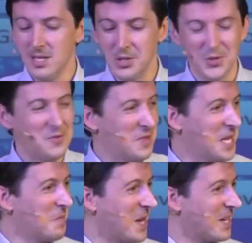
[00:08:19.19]
And so if you
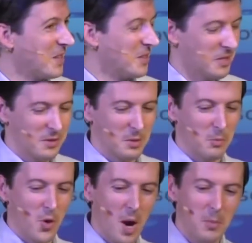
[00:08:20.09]
think about it, the, the
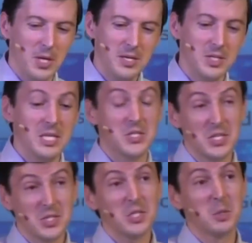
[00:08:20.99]
properties, the
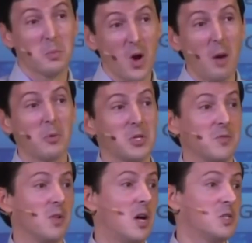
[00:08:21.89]
existence and properties
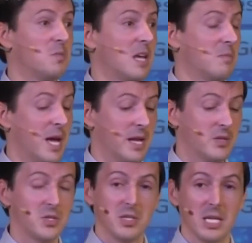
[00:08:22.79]
of laws of
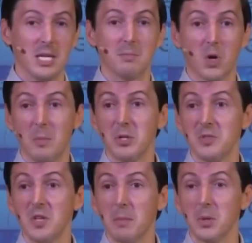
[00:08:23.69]
mathematics and properties
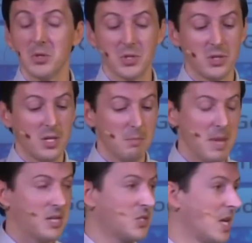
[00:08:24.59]
of numbers
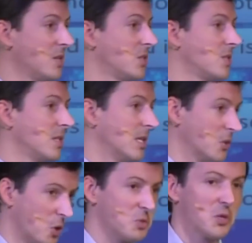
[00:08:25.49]
make sense in
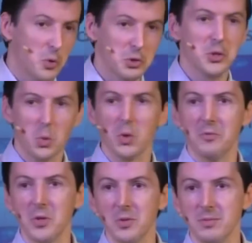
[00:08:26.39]
terms of the Christian
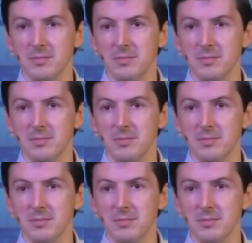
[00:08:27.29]
worldview.